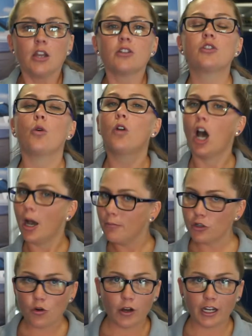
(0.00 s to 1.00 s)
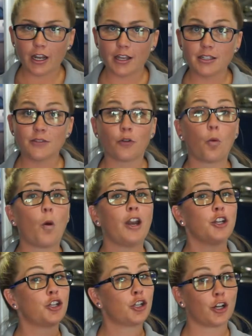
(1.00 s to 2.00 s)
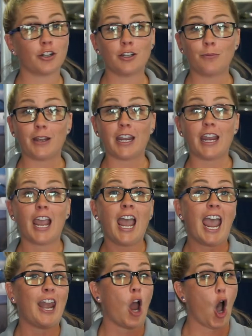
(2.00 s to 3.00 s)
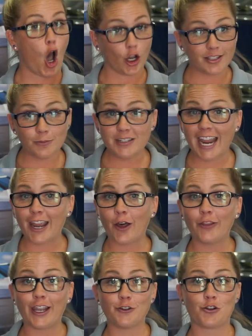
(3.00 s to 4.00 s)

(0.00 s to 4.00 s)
So come join us for what is sure to be an awesome day on Lake